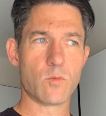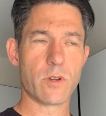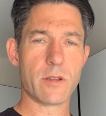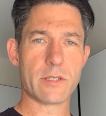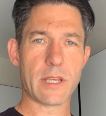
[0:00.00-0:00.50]

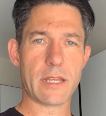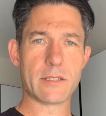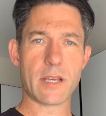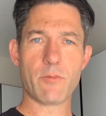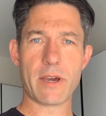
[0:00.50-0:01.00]
Would it
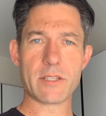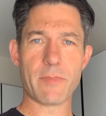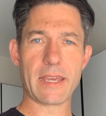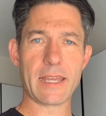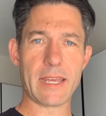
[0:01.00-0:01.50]
in some
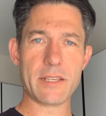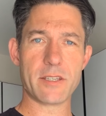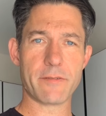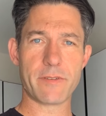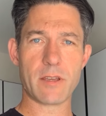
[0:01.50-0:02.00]
ways make it
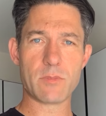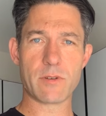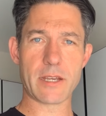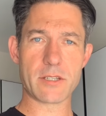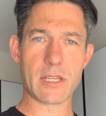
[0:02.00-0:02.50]
easier for him
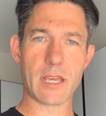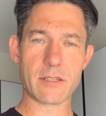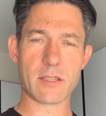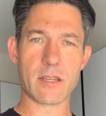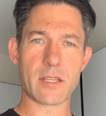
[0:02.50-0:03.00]
to actually
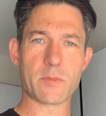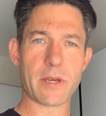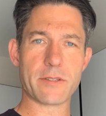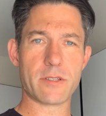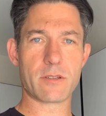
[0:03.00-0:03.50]
get to the next
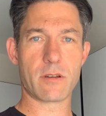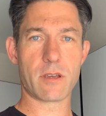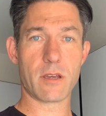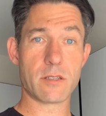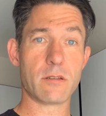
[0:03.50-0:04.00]
place he's got
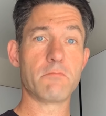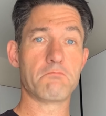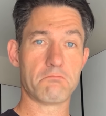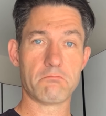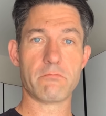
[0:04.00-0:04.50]
to go to?
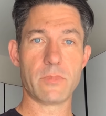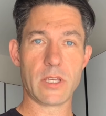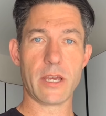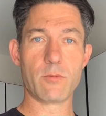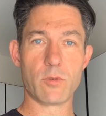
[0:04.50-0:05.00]

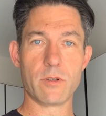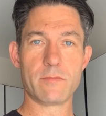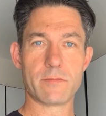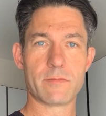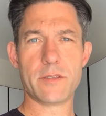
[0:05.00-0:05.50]
Yeah, it
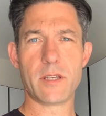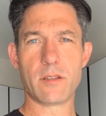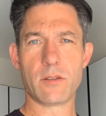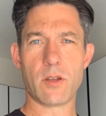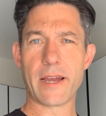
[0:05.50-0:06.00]
would. Is
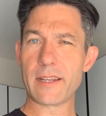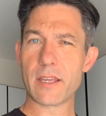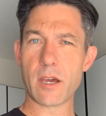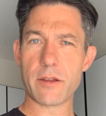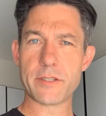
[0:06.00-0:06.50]
he
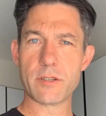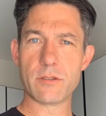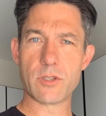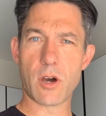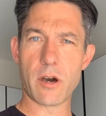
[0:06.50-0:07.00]
likely going
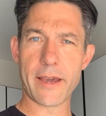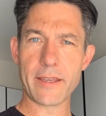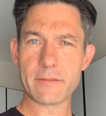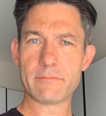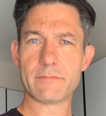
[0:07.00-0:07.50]
to
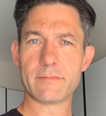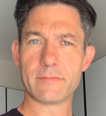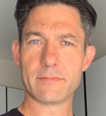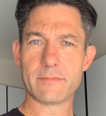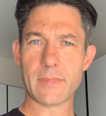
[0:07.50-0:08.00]
die
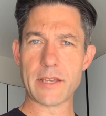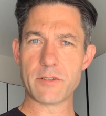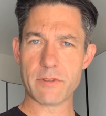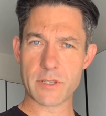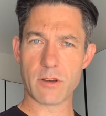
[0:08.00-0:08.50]

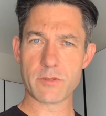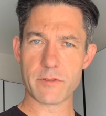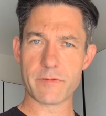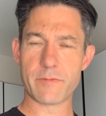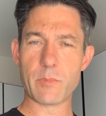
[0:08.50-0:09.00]
as a result
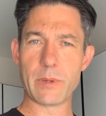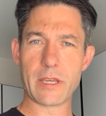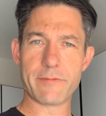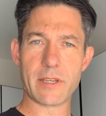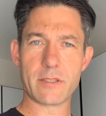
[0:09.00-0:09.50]
of
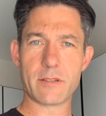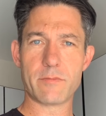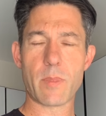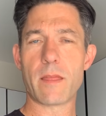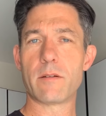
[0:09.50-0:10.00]
being
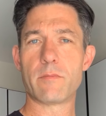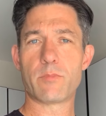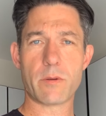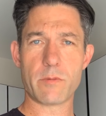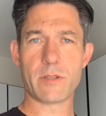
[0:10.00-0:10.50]
evicted?
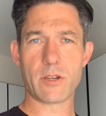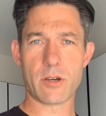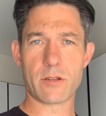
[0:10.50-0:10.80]
Probably